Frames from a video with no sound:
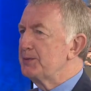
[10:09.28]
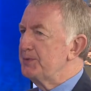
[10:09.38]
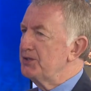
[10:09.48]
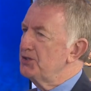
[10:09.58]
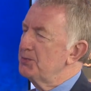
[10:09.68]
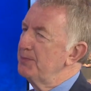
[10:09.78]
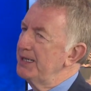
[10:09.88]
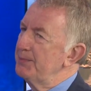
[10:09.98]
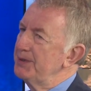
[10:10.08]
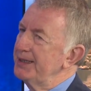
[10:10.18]
position
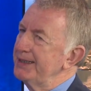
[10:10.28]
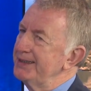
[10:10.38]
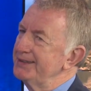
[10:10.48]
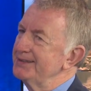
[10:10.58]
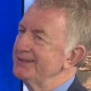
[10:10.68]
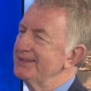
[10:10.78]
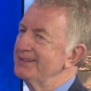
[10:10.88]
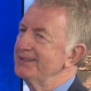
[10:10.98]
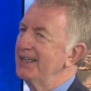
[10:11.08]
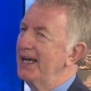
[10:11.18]
may be
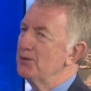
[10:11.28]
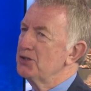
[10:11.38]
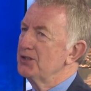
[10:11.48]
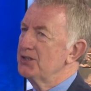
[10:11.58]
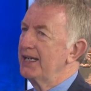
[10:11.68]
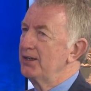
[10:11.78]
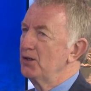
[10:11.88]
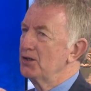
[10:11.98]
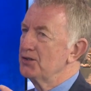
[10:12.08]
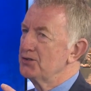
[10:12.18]
how shall I say,
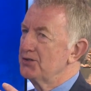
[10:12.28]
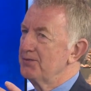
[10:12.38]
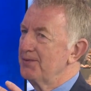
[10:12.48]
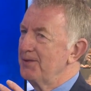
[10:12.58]
not as